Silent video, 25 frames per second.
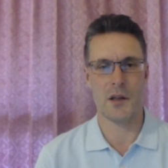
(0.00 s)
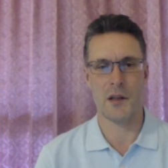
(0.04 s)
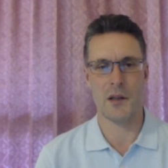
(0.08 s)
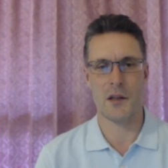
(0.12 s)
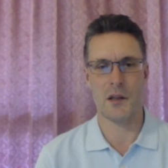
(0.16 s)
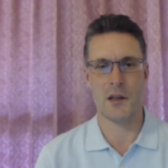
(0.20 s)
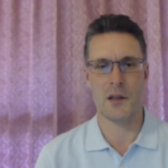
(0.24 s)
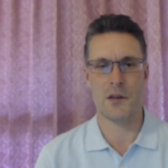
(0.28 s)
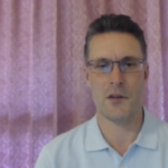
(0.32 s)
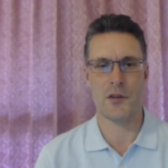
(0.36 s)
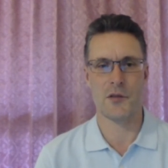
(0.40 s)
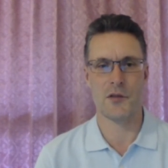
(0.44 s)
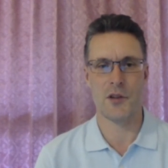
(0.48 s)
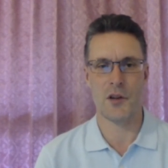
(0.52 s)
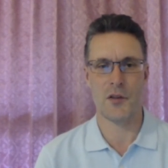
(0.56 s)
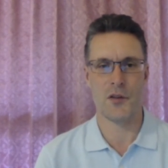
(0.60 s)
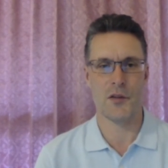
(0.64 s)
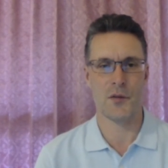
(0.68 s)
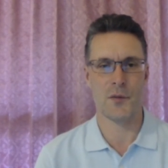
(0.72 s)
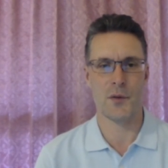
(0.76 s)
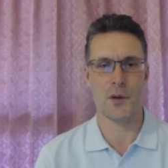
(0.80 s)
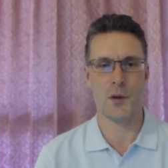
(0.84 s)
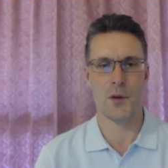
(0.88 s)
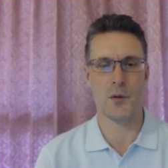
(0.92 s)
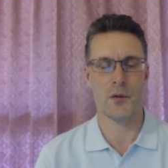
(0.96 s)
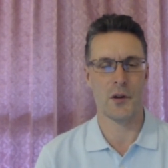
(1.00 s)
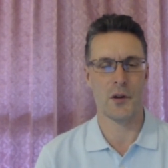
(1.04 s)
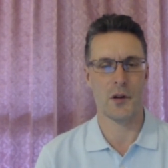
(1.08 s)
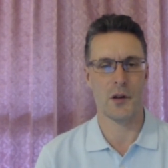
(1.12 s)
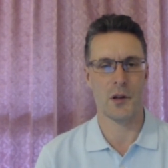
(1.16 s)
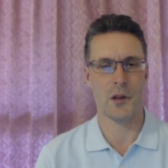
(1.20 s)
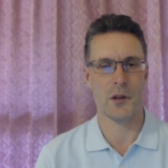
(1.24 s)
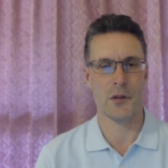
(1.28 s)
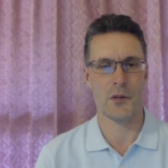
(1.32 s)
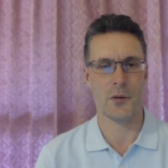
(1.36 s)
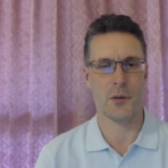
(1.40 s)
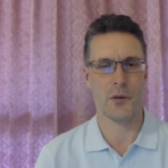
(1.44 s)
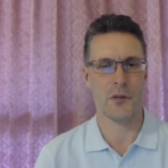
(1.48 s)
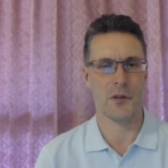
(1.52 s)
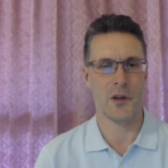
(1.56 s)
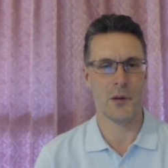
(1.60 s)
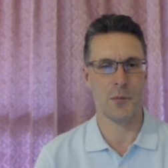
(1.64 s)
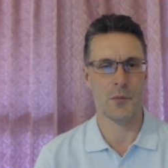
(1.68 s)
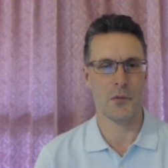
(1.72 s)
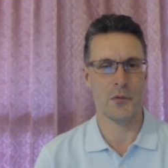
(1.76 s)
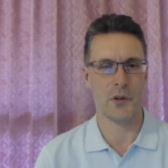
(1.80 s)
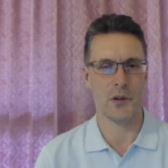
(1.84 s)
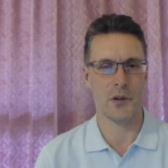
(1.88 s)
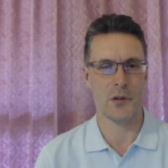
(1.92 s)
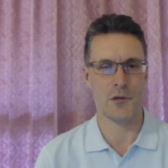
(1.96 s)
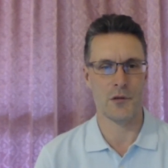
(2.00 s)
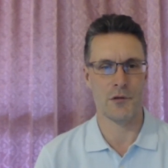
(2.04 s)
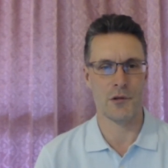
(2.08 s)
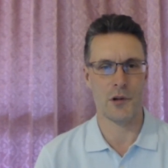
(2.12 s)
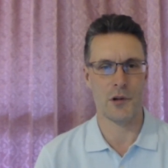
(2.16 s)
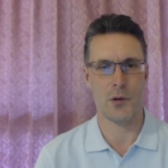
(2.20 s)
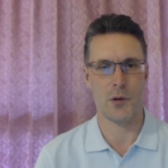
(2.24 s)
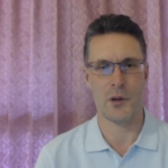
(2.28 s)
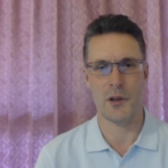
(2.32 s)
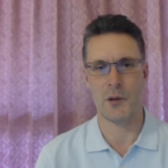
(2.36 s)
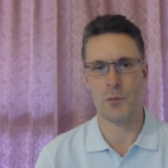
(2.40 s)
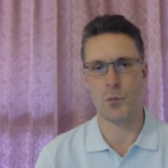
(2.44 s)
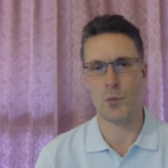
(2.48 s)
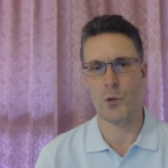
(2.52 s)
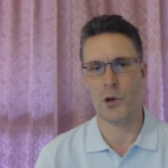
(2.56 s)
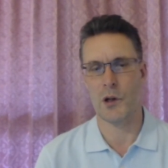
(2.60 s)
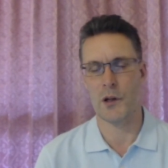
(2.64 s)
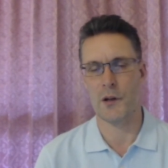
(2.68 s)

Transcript: it's just futile to attempt to control it in wider